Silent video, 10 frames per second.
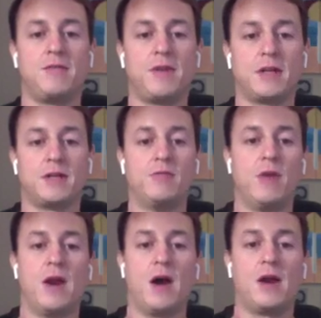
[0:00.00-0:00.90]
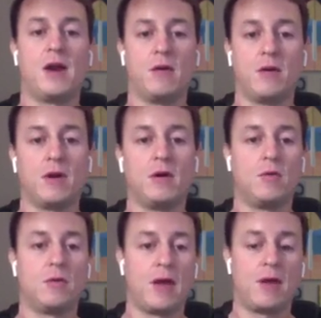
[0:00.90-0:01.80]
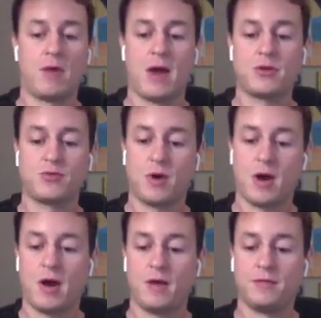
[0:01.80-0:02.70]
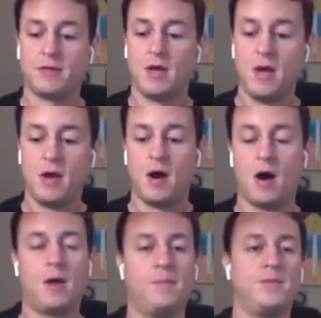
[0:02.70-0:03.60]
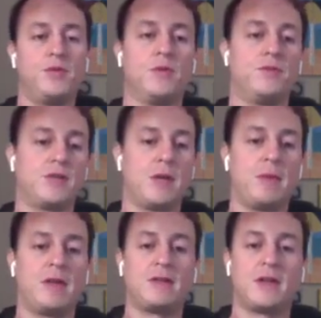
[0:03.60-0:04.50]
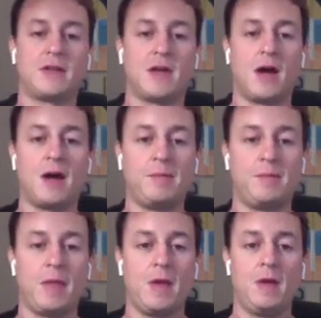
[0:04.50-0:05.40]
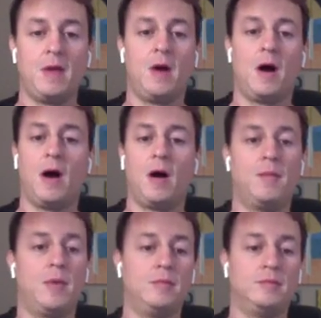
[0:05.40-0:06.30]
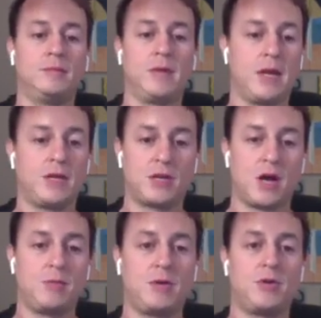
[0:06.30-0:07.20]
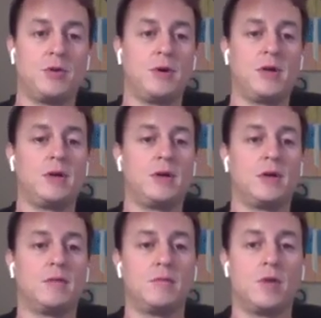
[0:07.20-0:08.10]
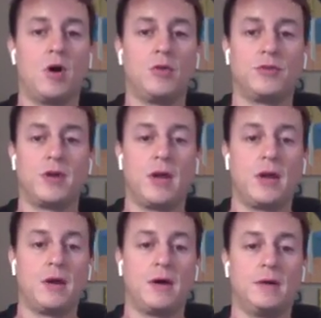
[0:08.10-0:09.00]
affected red hot area or that rash or hives. Do it for 10 minutes at a time. Um, each time you do it, you can alternate.